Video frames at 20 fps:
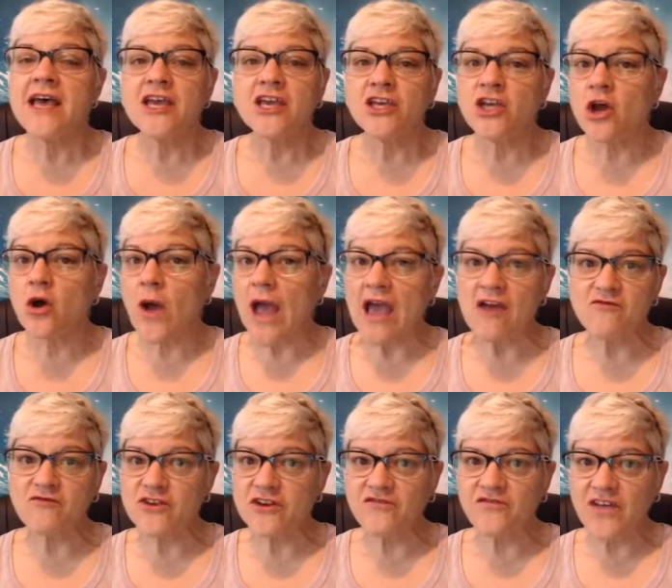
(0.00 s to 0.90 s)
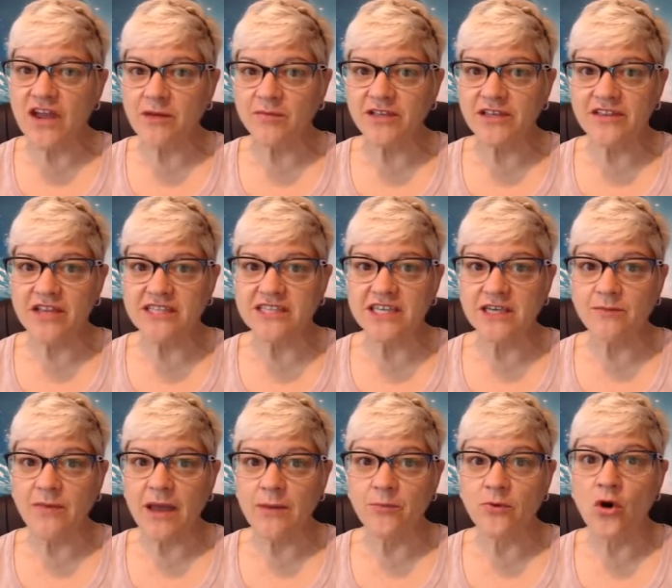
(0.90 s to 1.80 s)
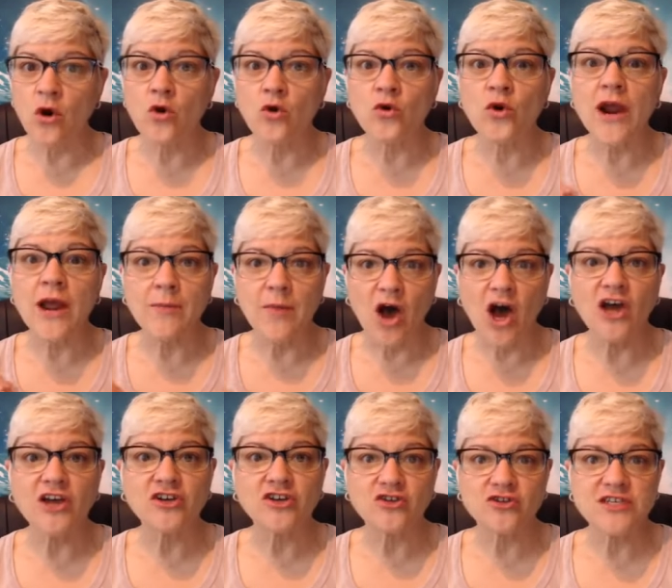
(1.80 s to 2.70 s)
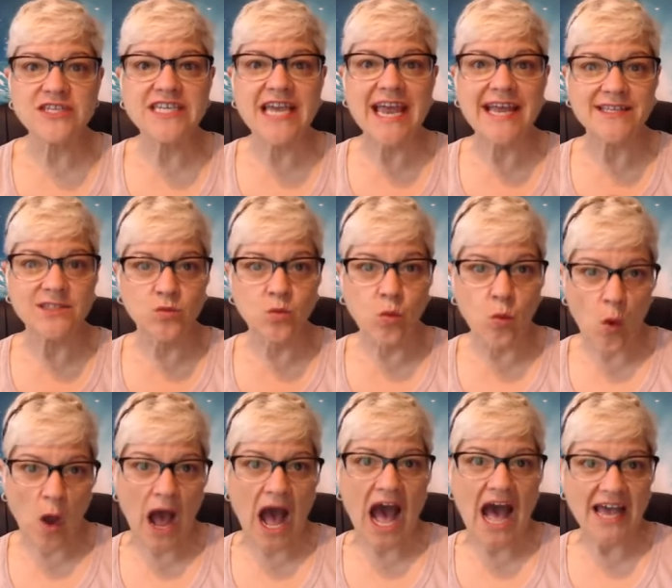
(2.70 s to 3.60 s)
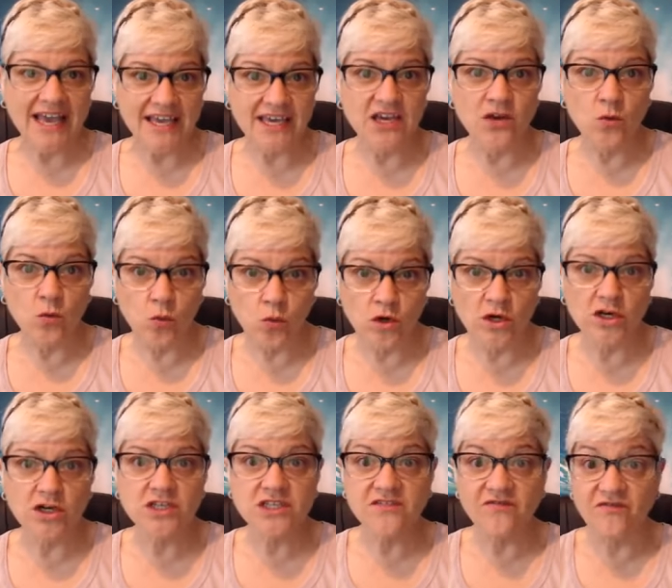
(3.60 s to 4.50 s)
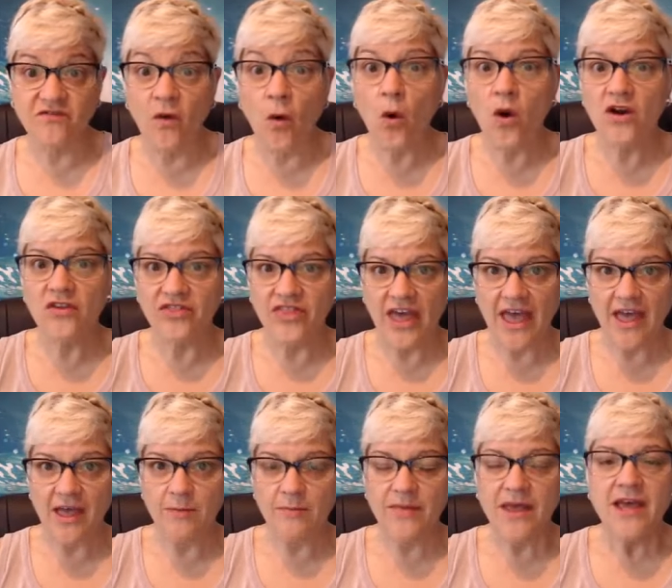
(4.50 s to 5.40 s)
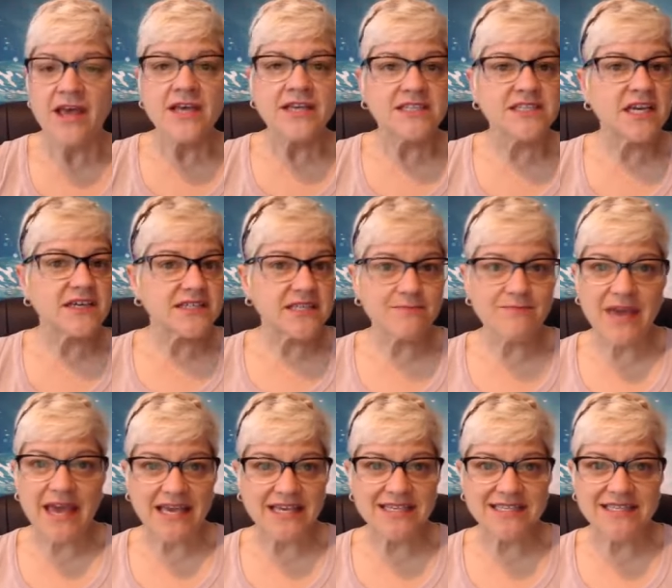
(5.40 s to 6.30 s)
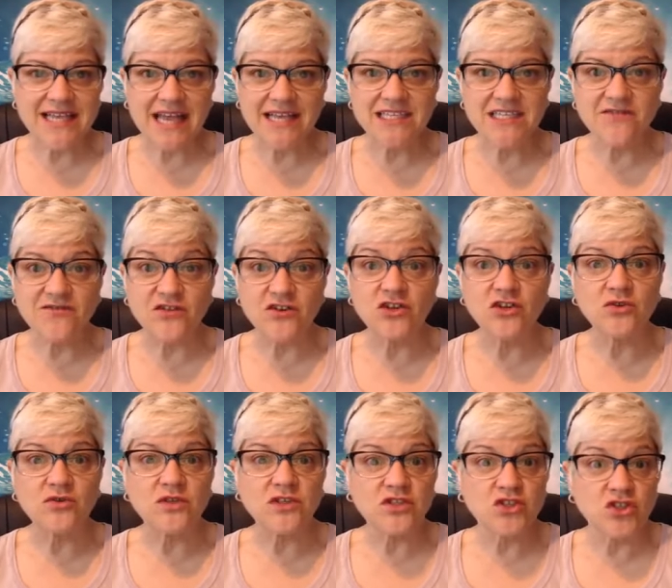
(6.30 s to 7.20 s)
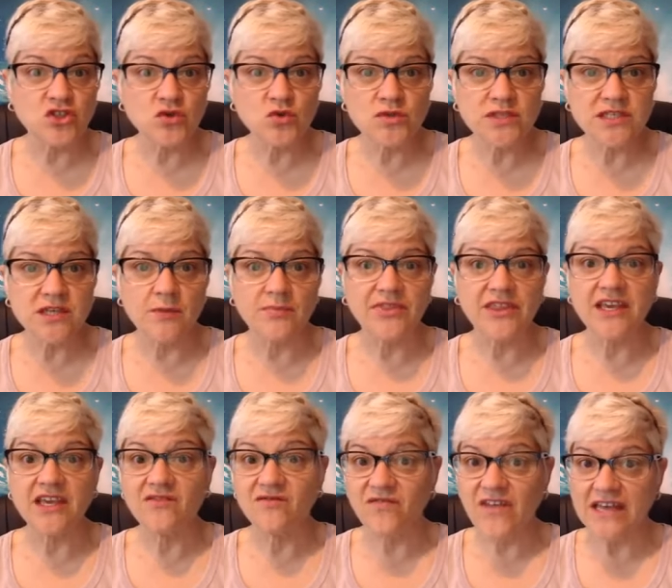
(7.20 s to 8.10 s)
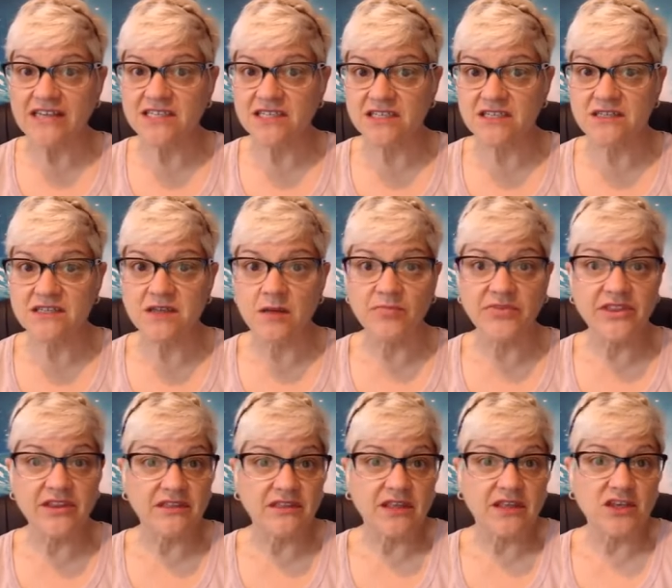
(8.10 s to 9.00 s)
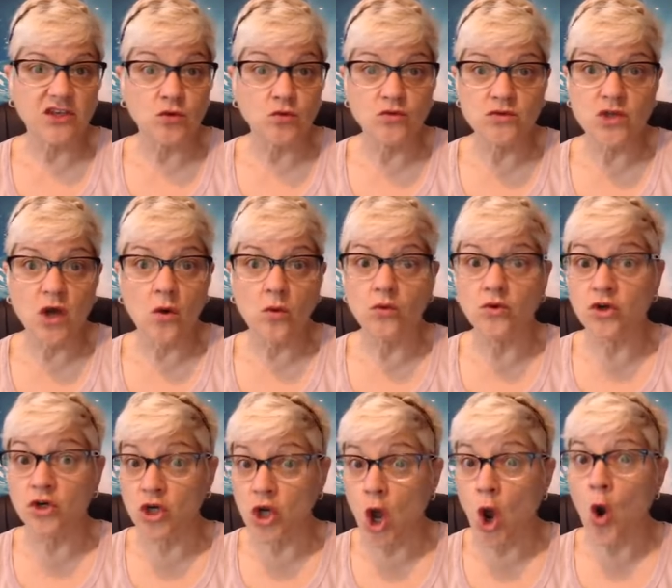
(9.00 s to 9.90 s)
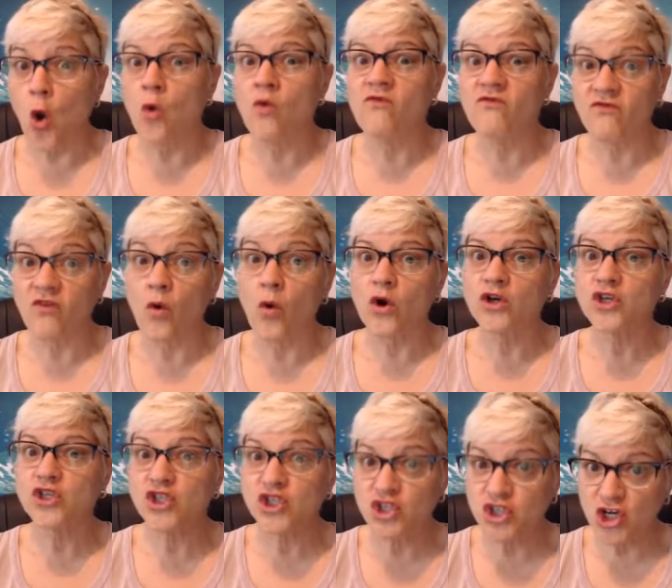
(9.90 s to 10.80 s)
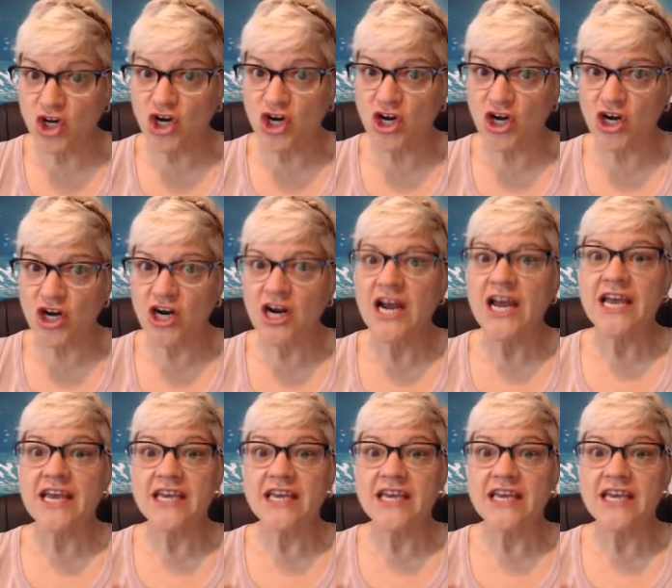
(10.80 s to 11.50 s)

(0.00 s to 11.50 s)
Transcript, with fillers: You know, every family that's in my program understands why it works for them. Does it make sense for you to do something, invest in something that you don't know for sure?